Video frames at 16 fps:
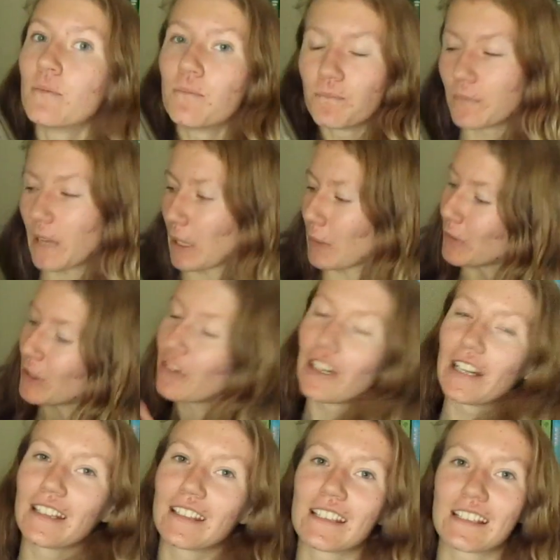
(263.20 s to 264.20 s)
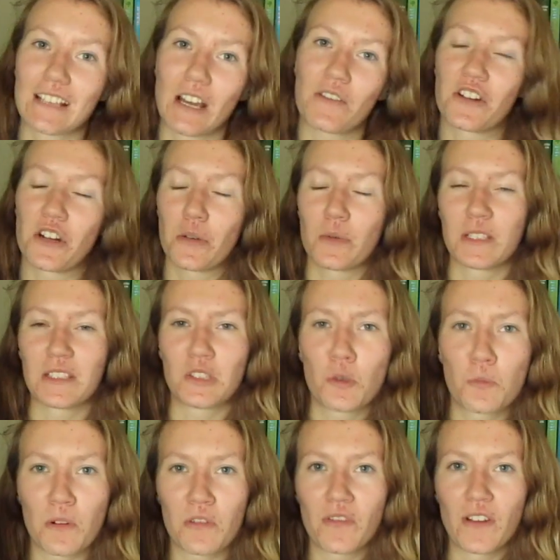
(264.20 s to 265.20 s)
But I recreated this cover. It was
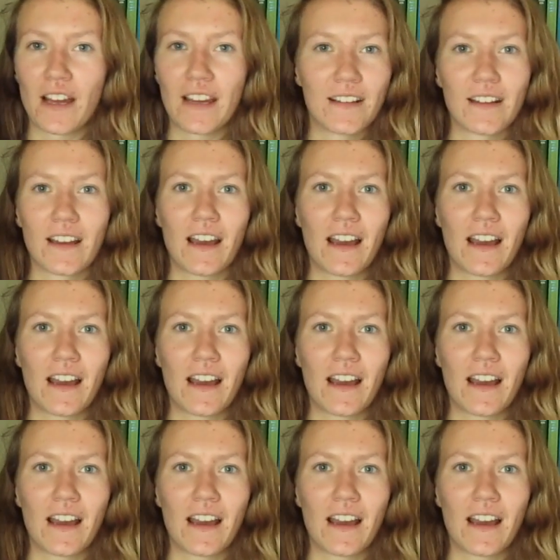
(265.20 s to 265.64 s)
super fun.